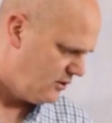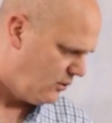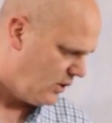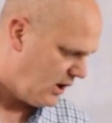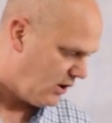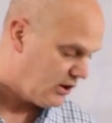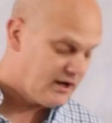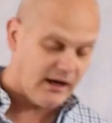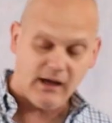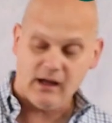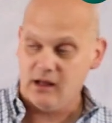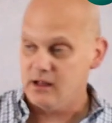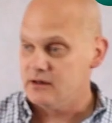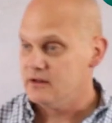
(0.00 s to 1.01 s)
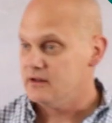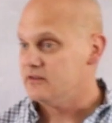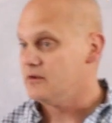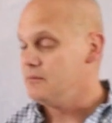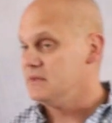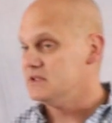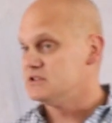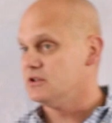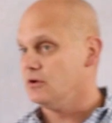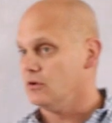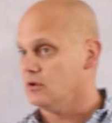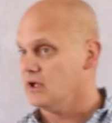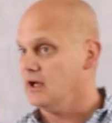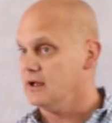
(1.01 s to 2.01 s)
Well, God is a
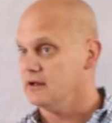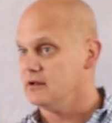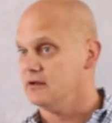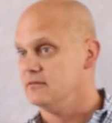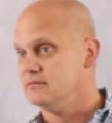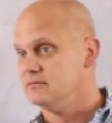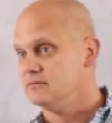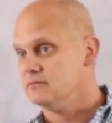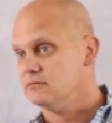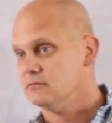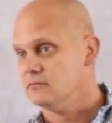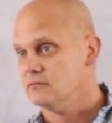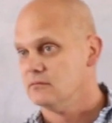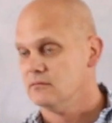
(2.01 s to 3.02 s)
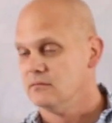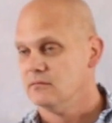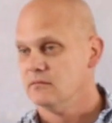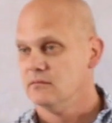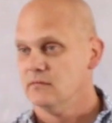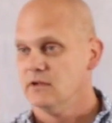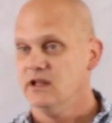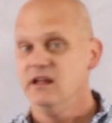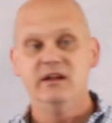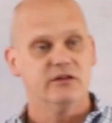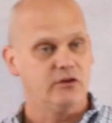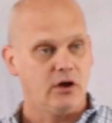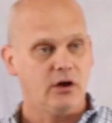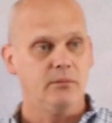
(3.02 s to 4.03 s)
missional God, He
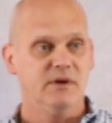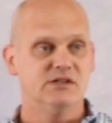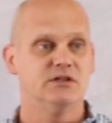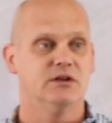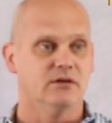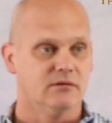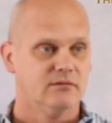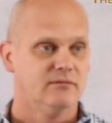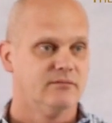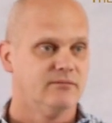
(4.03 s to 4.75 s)
is on mission.